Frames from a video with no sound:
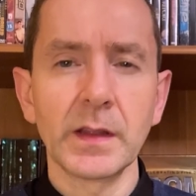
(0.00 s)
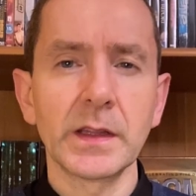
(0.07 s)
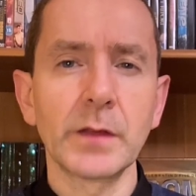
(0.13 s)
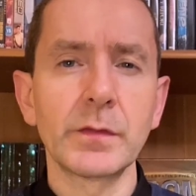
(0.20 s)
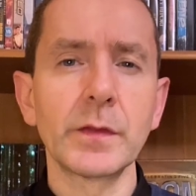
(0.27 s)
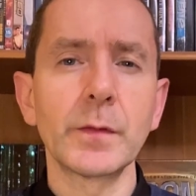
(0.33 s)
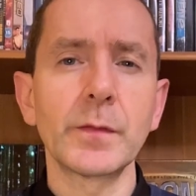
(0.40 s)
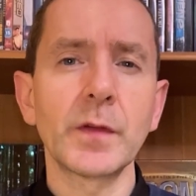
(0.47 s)

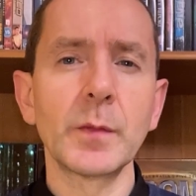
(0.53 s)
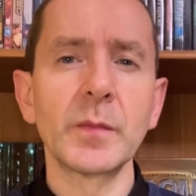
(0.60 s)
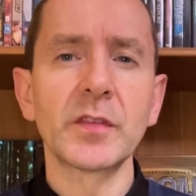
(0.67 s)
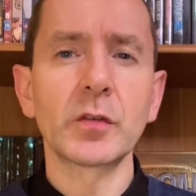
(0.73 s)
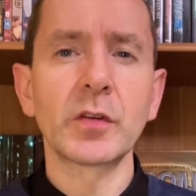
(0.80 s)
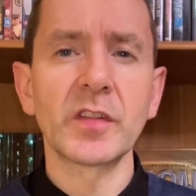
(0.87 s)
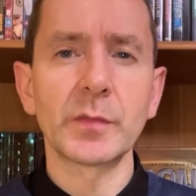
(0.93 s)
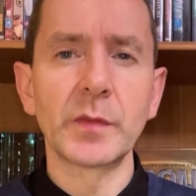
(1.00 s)
Given the film's
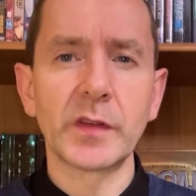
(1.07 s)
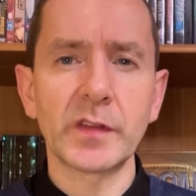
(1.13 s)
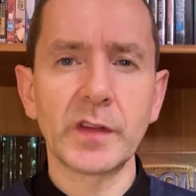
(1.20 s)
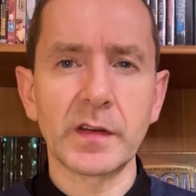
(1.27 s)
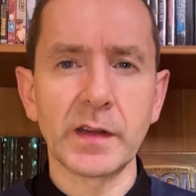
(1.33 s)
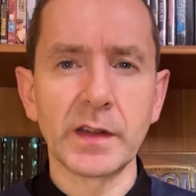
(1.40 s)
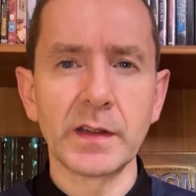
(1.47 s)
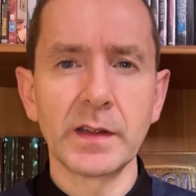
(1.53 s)
Christmas
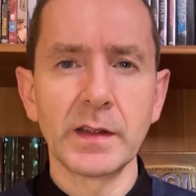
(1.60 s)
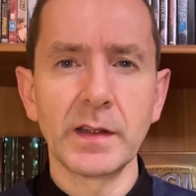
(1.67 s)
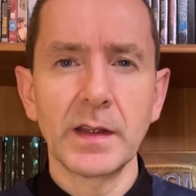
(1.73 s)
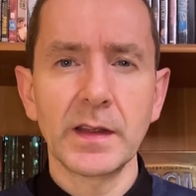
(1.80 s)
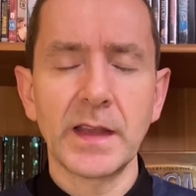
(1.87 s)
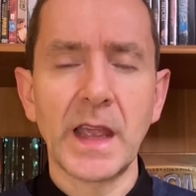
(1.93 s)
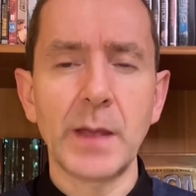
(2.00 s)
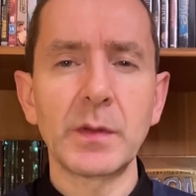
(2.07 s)
setting,
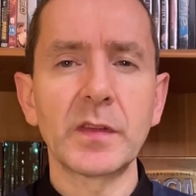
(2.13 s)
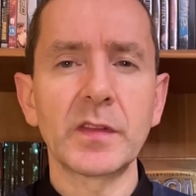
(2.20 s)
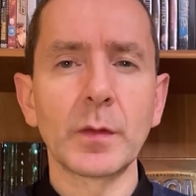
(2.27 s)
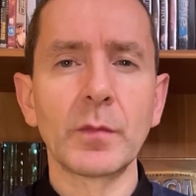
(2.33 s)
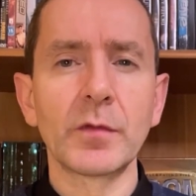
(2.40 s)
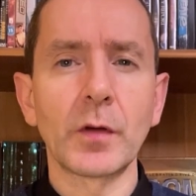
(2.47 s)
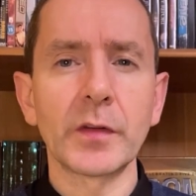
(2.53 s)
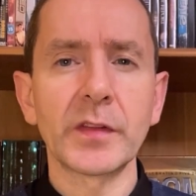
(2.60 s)
Heyman
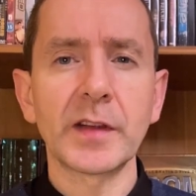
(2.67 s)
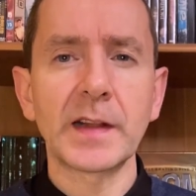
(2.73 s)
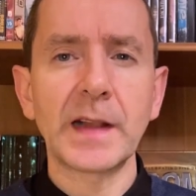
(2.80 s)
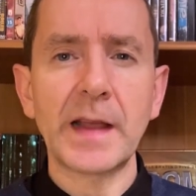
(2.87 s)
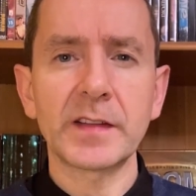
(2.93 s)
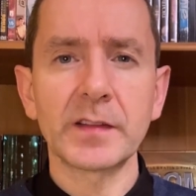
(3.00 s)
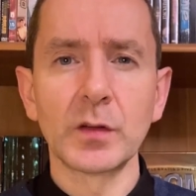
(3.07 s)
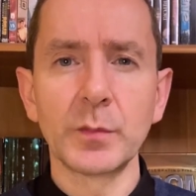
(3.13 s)
subverts
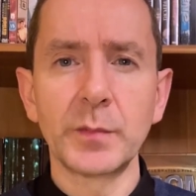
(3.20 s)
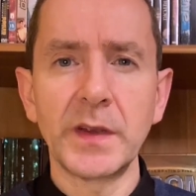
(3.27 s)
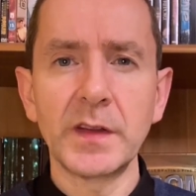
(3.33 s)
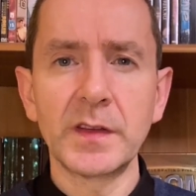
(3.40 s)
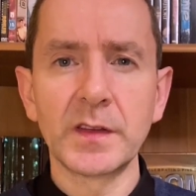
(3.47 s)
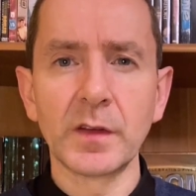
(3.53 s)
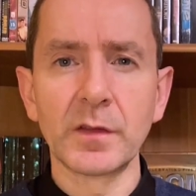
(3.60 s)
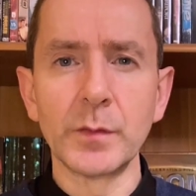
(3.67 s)
classical
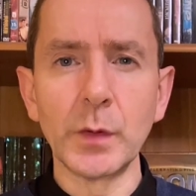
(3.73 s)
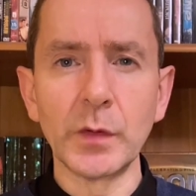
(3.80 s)
pieces of